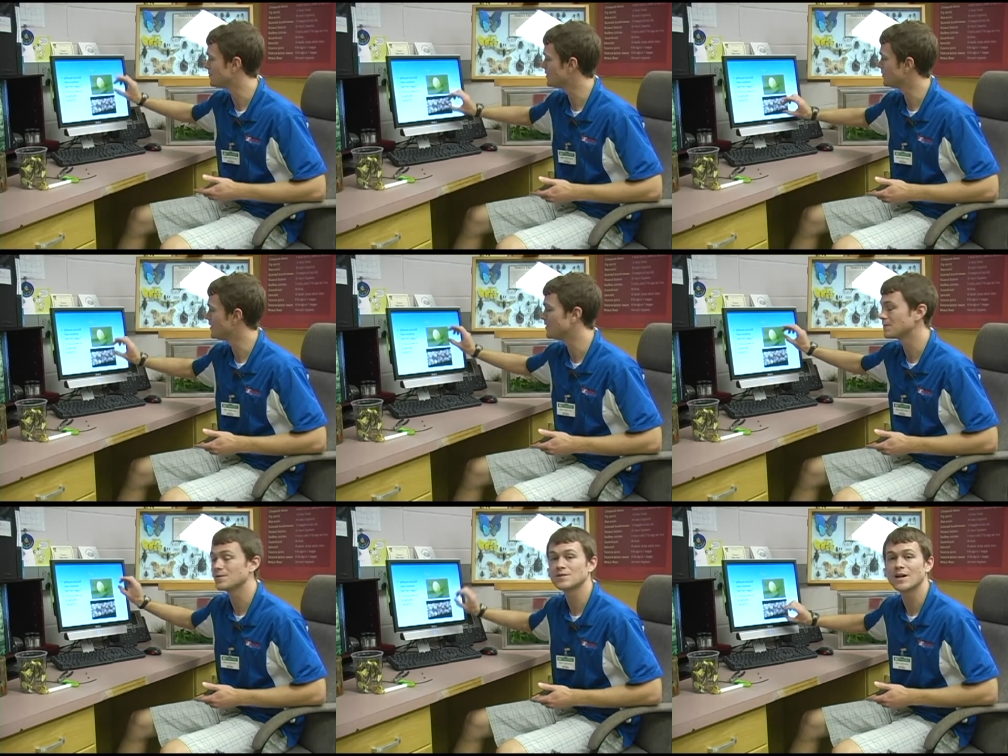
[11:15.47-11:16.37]
between
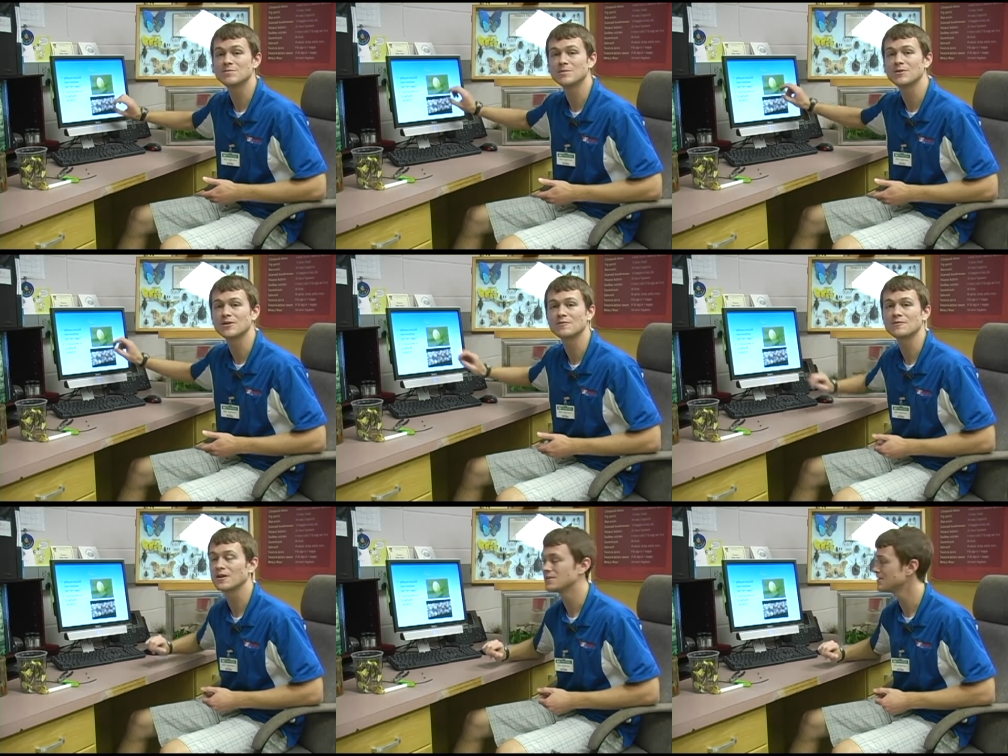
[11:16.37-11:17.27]
different types of
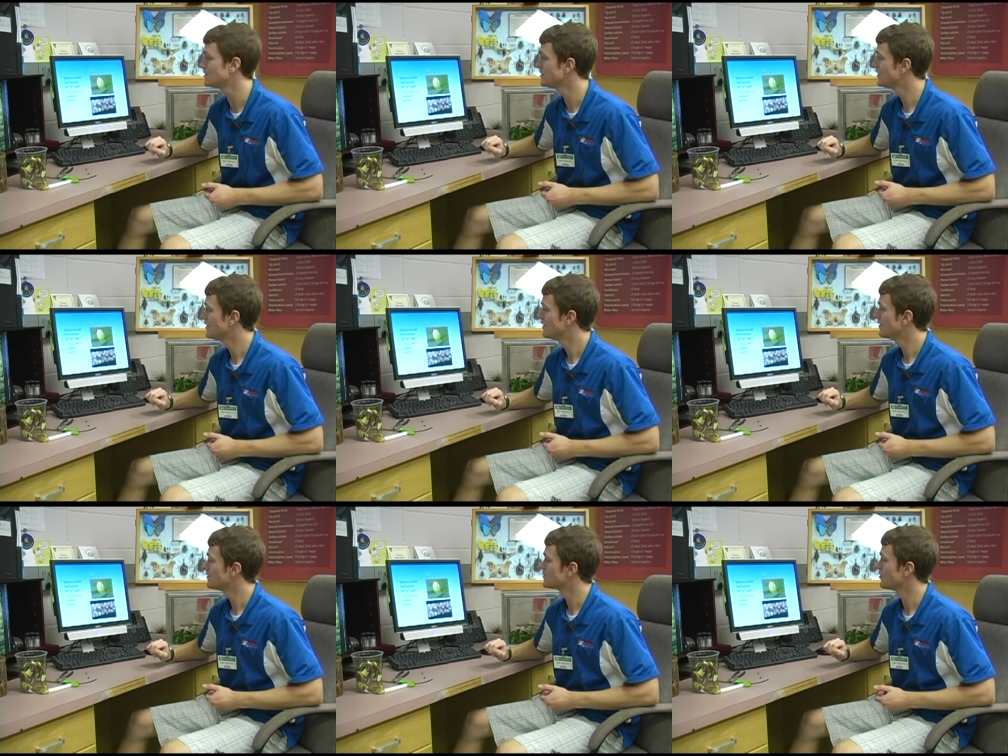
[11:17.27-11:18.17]
butterflies.
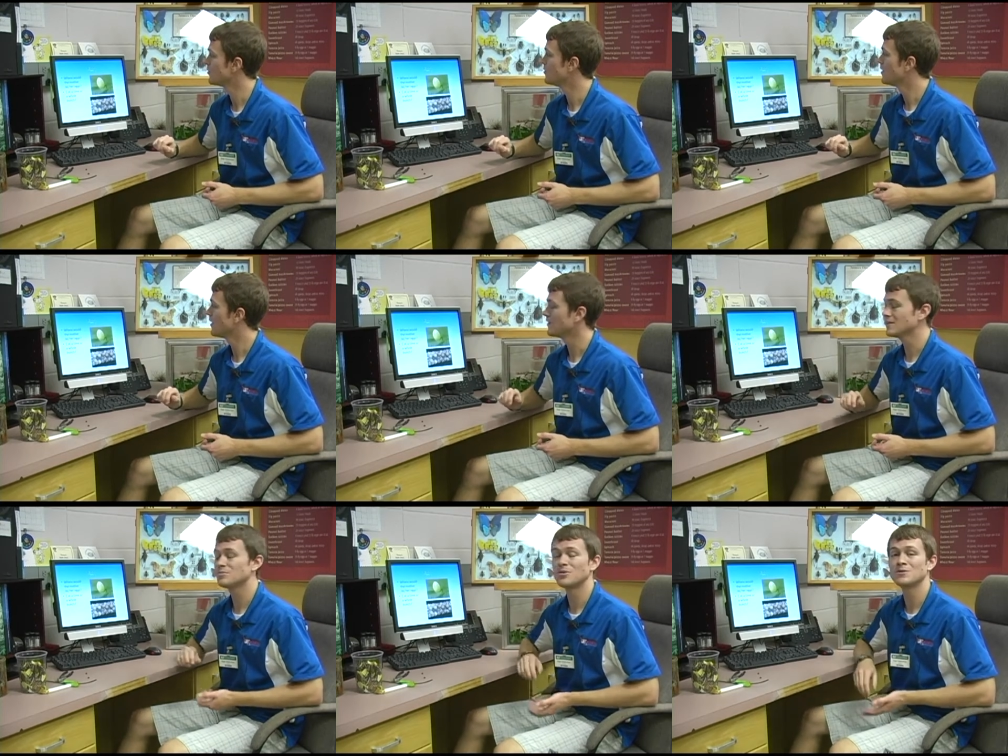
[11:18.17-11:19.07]
So I
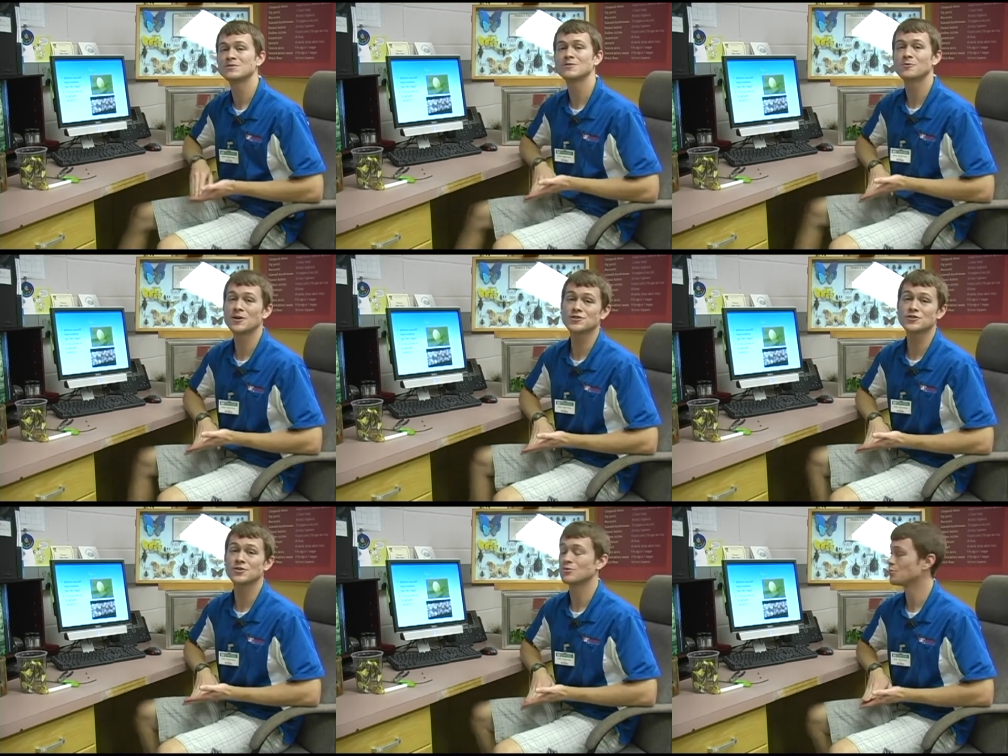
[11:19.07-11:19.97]
like to pose the
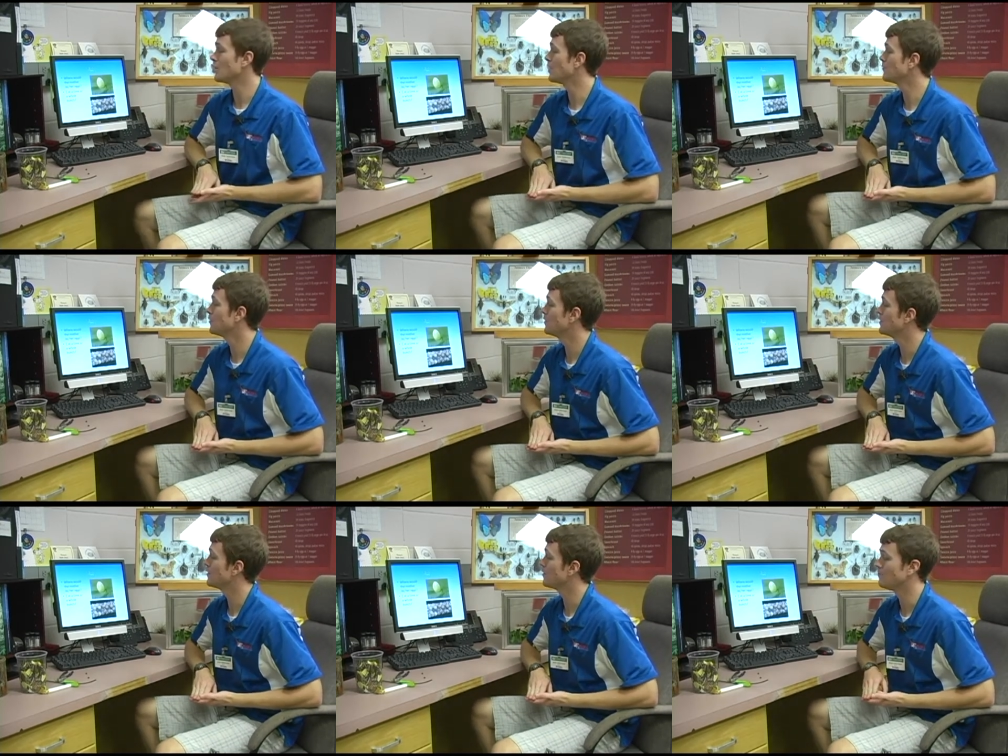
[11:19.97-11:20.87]
question, where
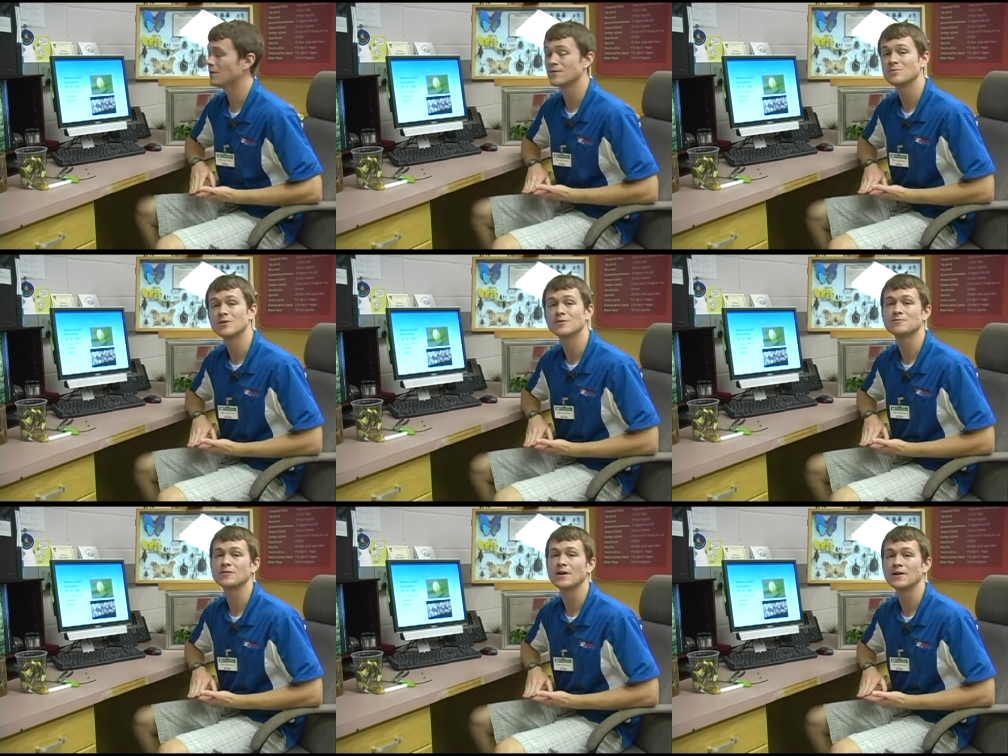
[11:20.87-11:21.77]
would the mother
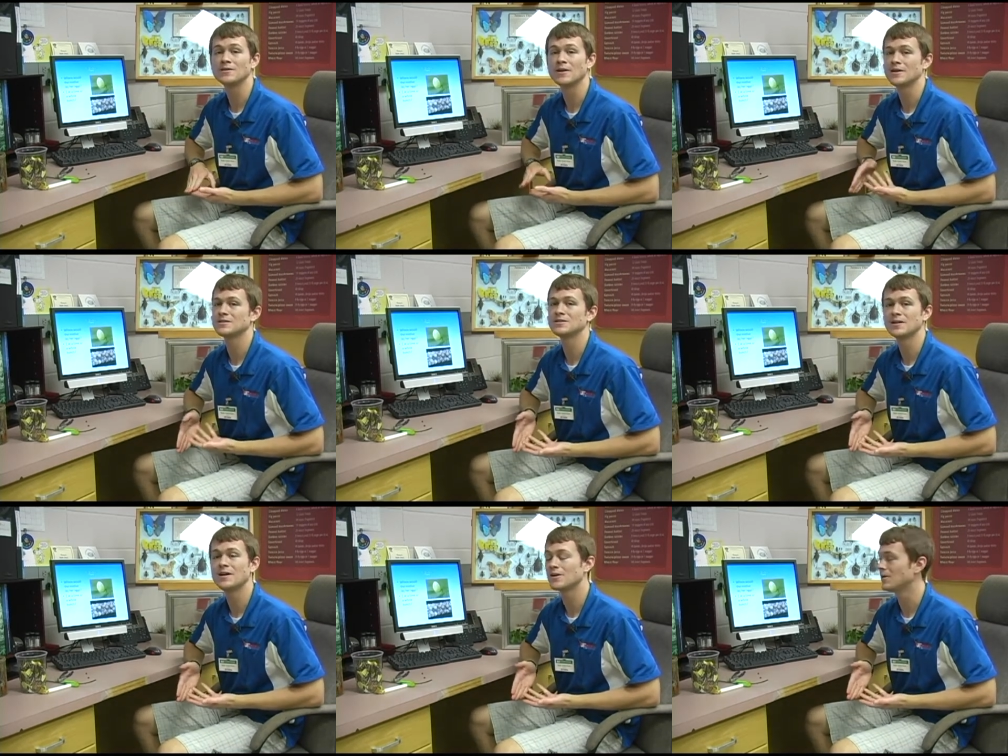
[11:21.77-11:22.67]
butterfly like to
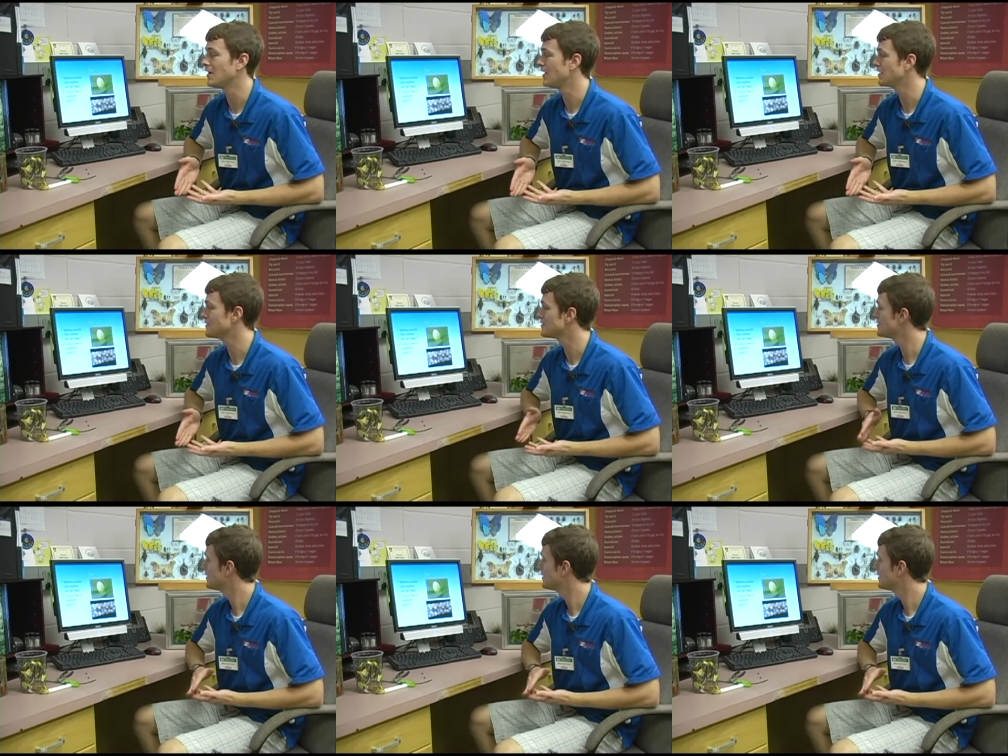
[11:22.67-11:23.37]
lay her eggs?